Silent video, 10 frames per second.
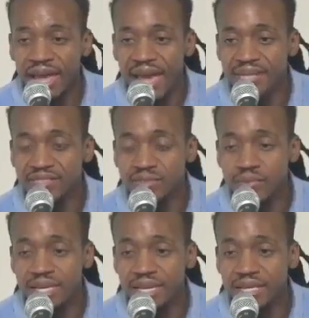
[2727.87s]
As
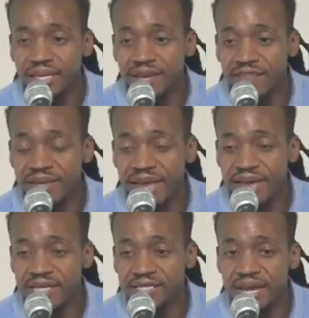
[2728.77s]
sweet and loving
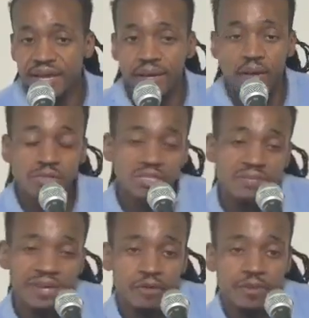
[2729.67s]
as like co
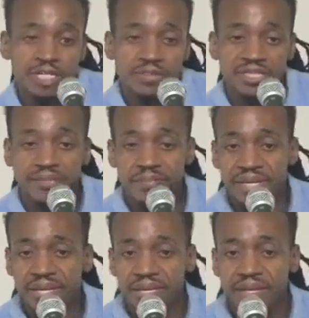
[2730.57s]
sleeping arrangements can
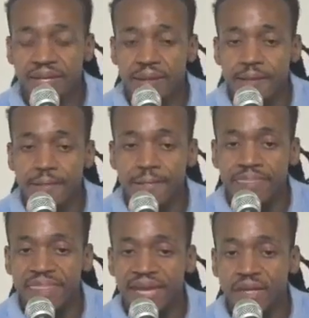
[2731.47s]
be,
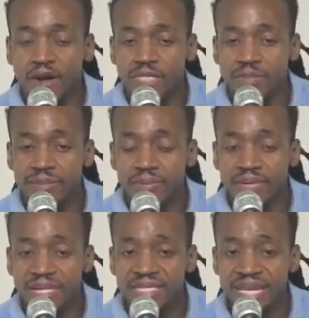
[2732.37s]
they can also be
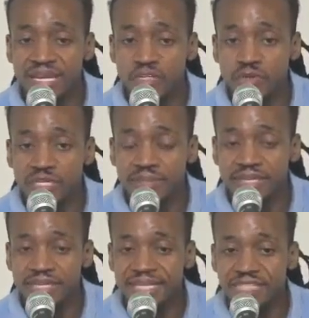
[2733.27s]
pretty dangerous
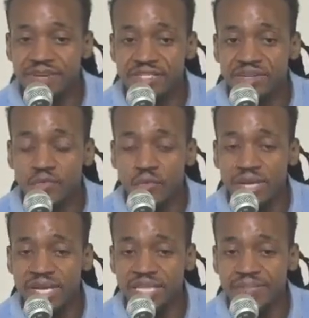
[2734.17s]
because let's face it,
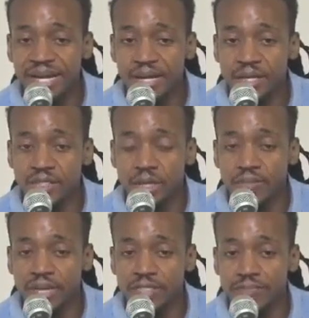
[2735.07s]
we as parents are
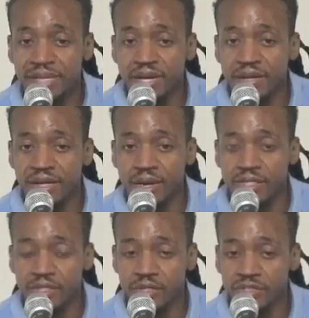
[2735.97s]
much bigger than our
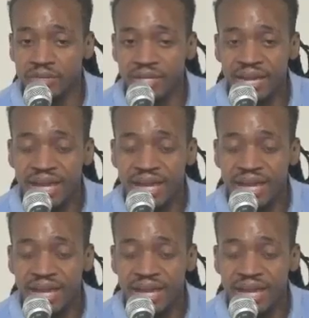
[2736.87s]
children.